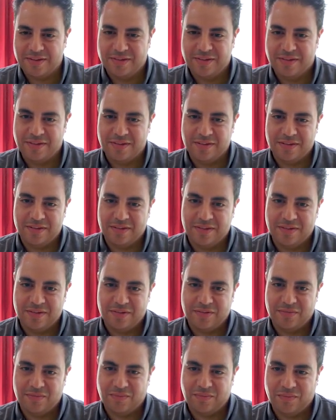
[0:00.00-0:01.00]

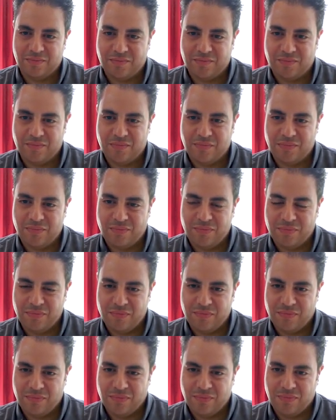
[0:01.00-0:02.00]

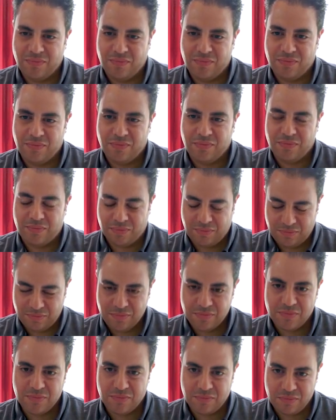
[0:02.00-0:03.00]

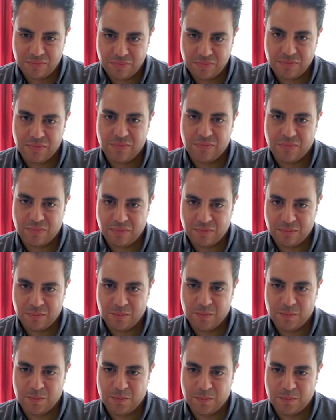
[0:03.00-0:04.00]

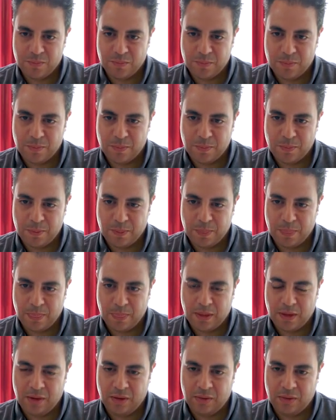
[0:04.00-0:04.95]
No words are spoken by the person on screen.